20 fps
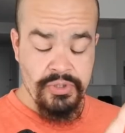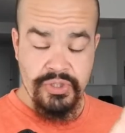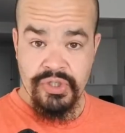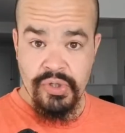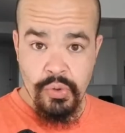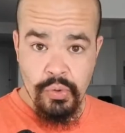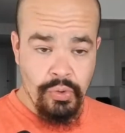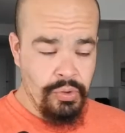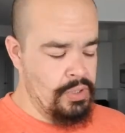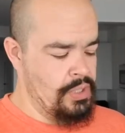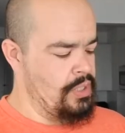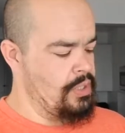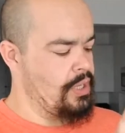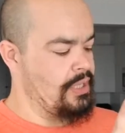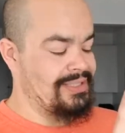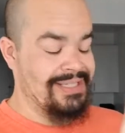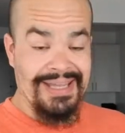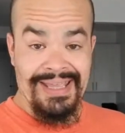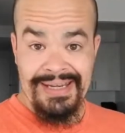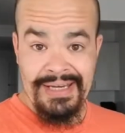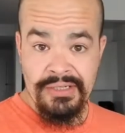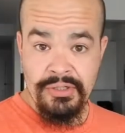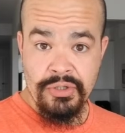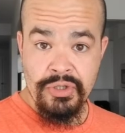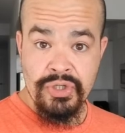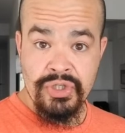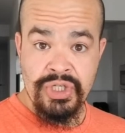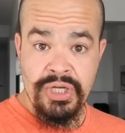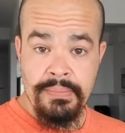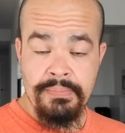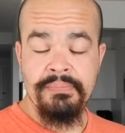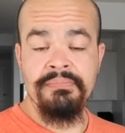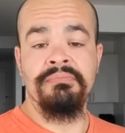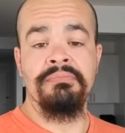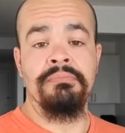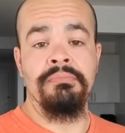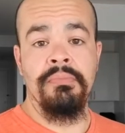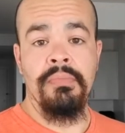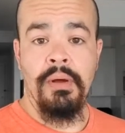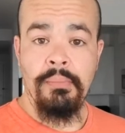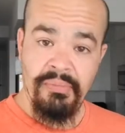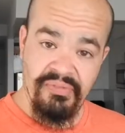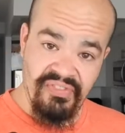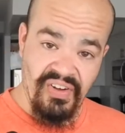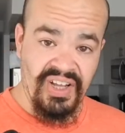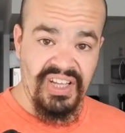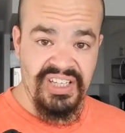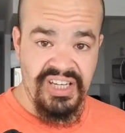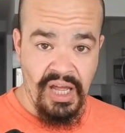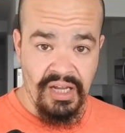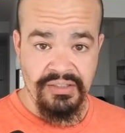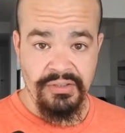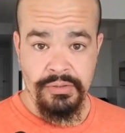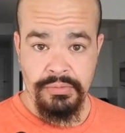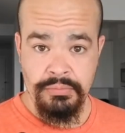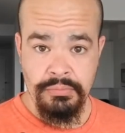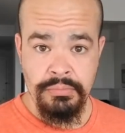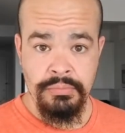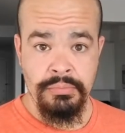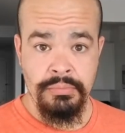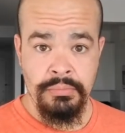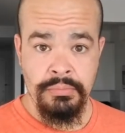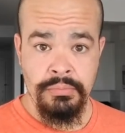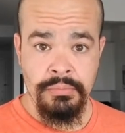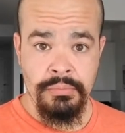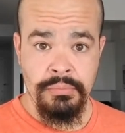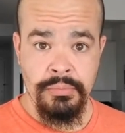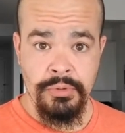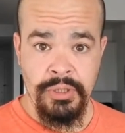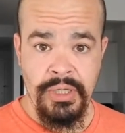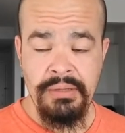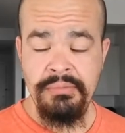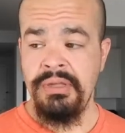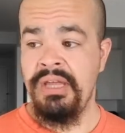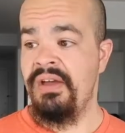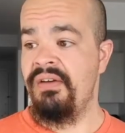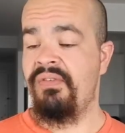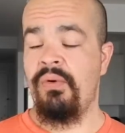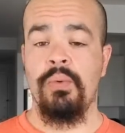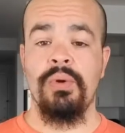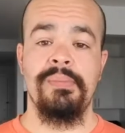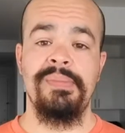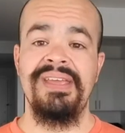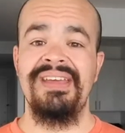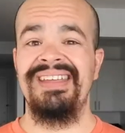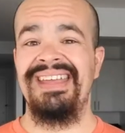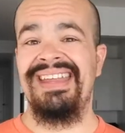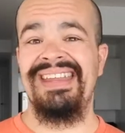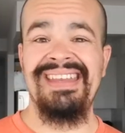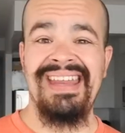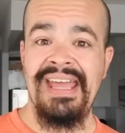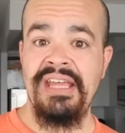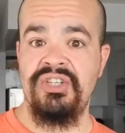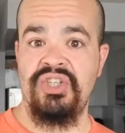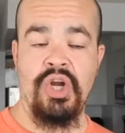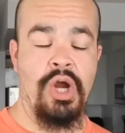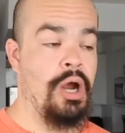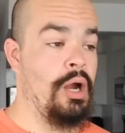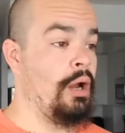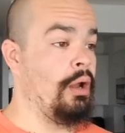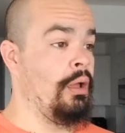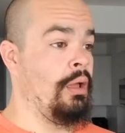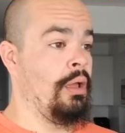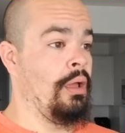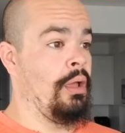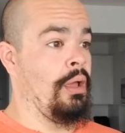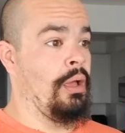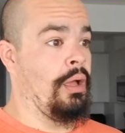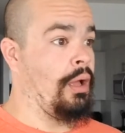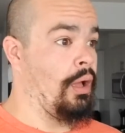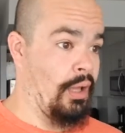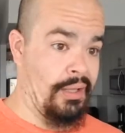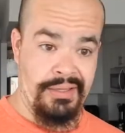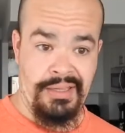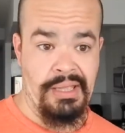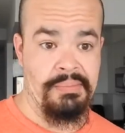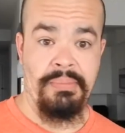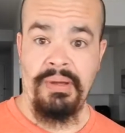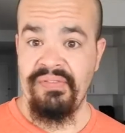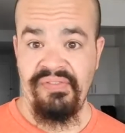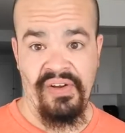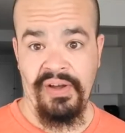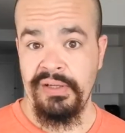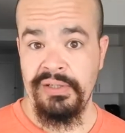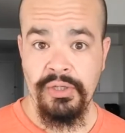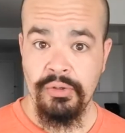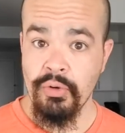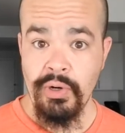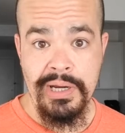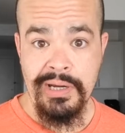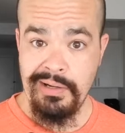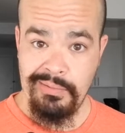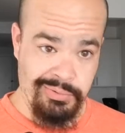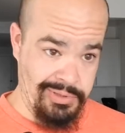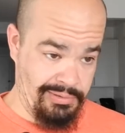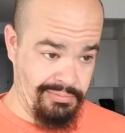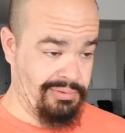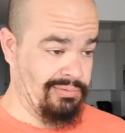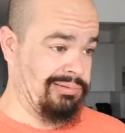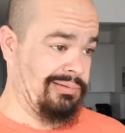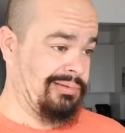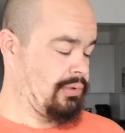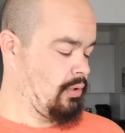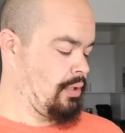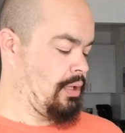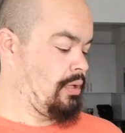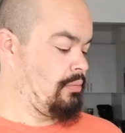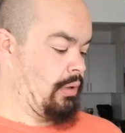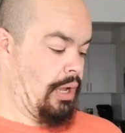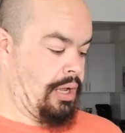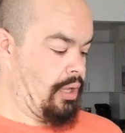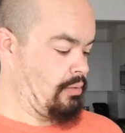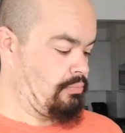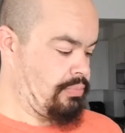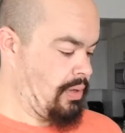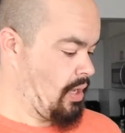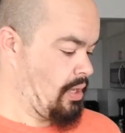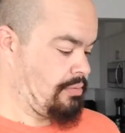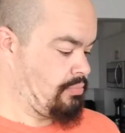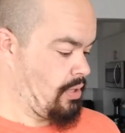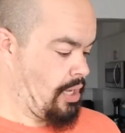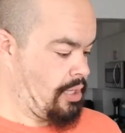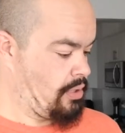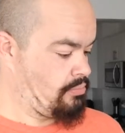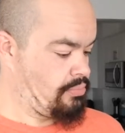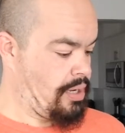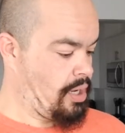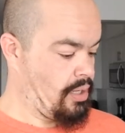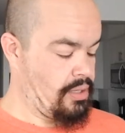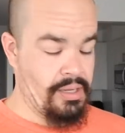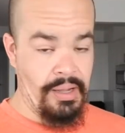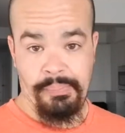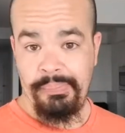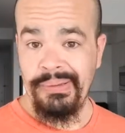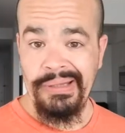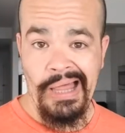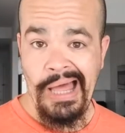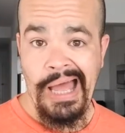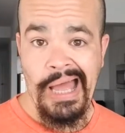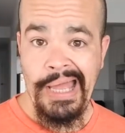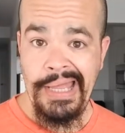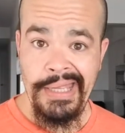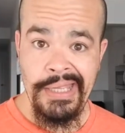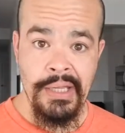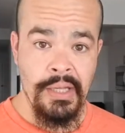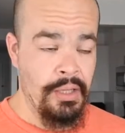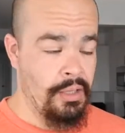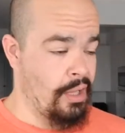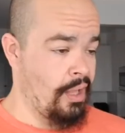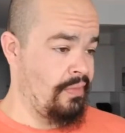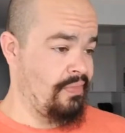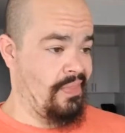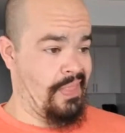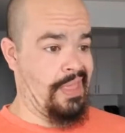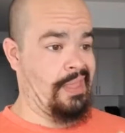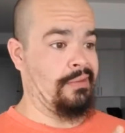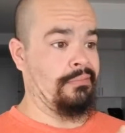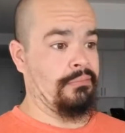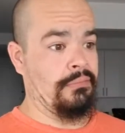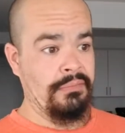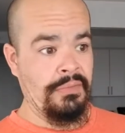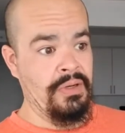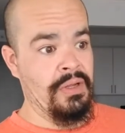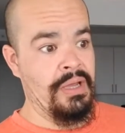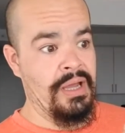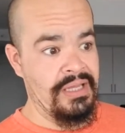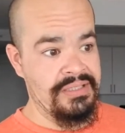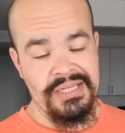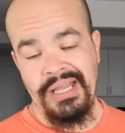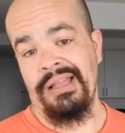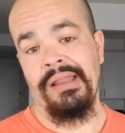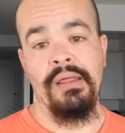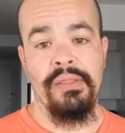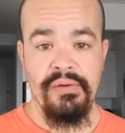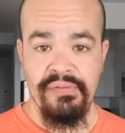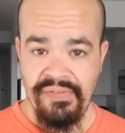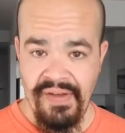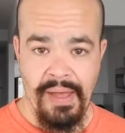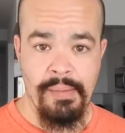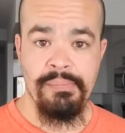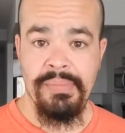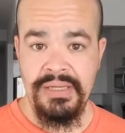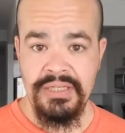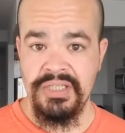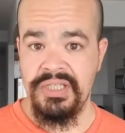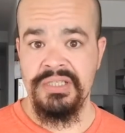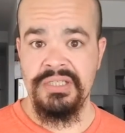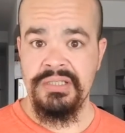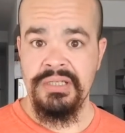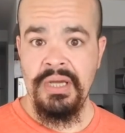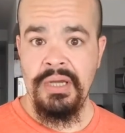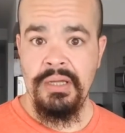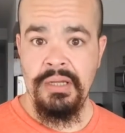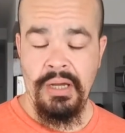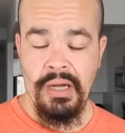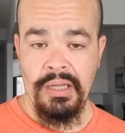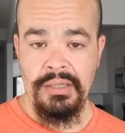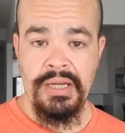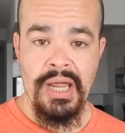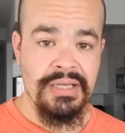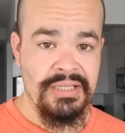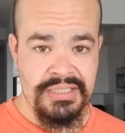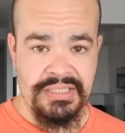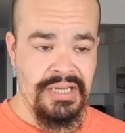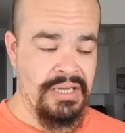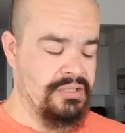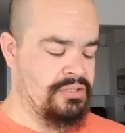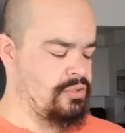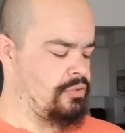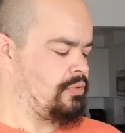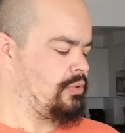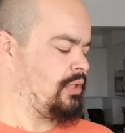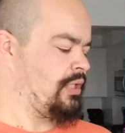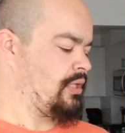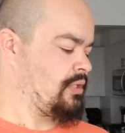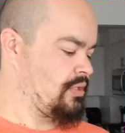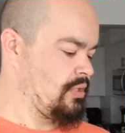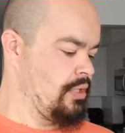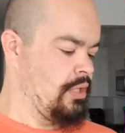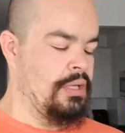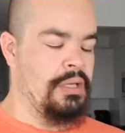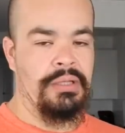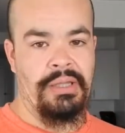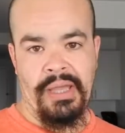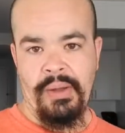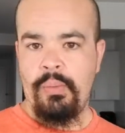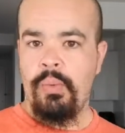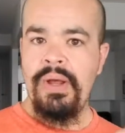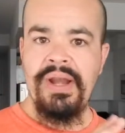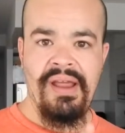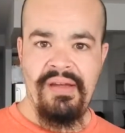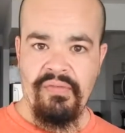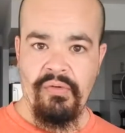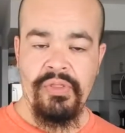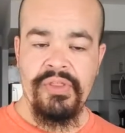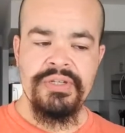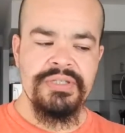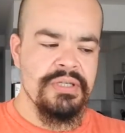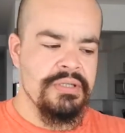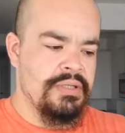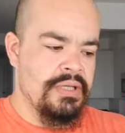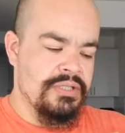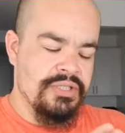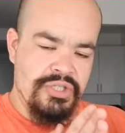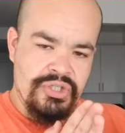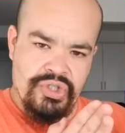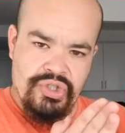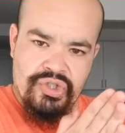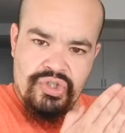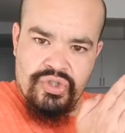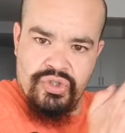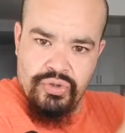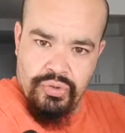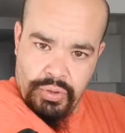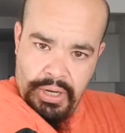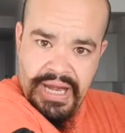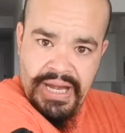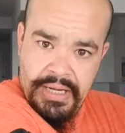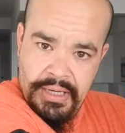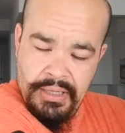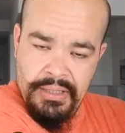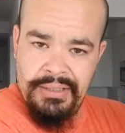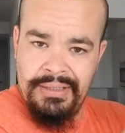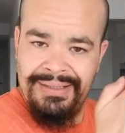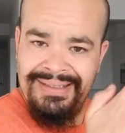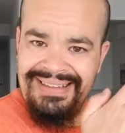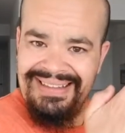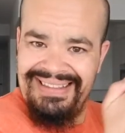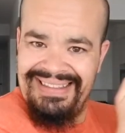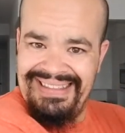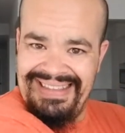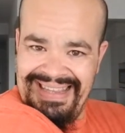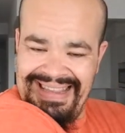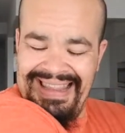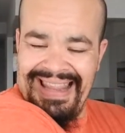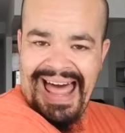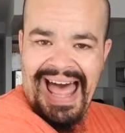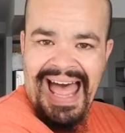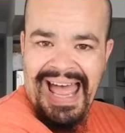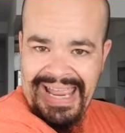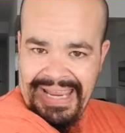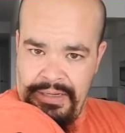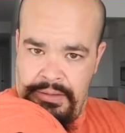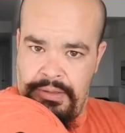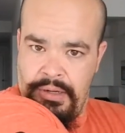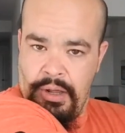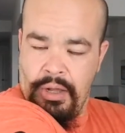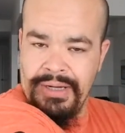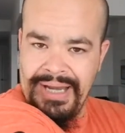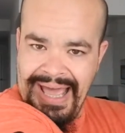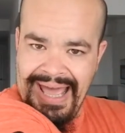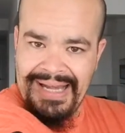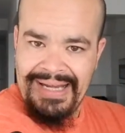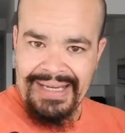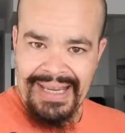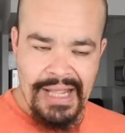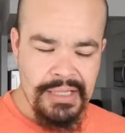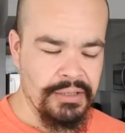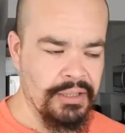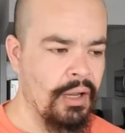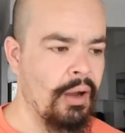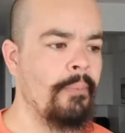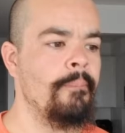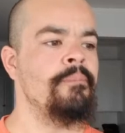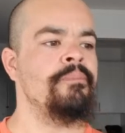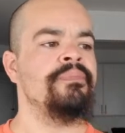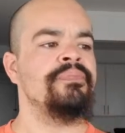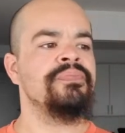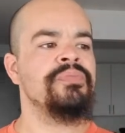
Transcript: school, I take an internship, I'm a fucking doctor. Okay? If I want to be in HR, I get my fucking degree or whatever the fuck, I apply, and then I tell other fat bitches not to say certain things. Like whatever. There's a straight line on how to get there.